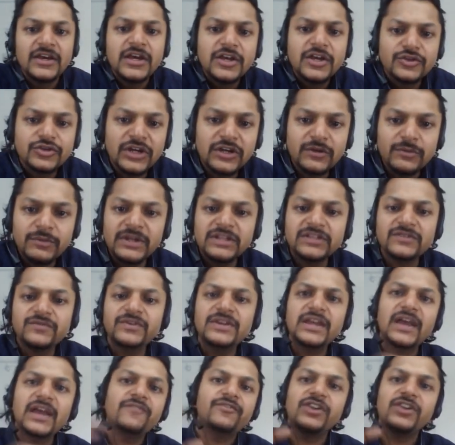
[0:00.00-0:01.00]
So it means
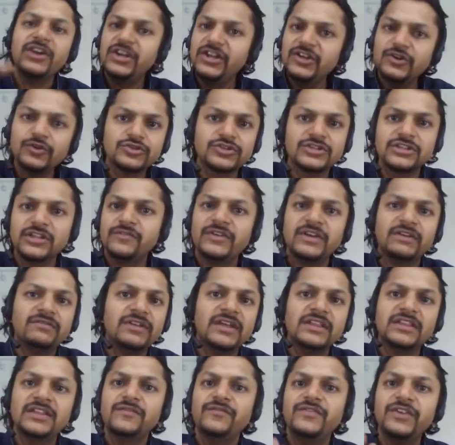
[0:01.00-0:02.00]
we have reduced the
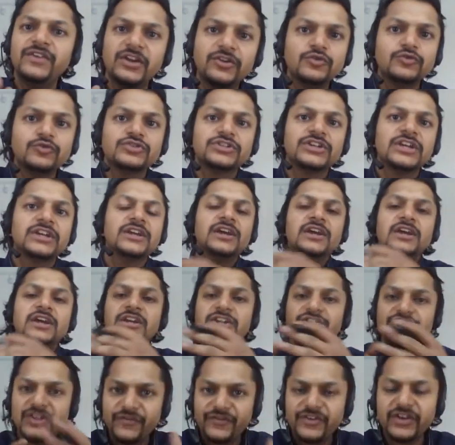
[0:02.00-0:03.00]
wavelength if we are using
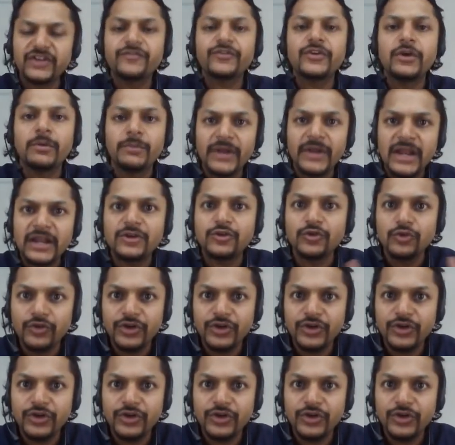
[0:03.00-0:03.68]
shifting from red to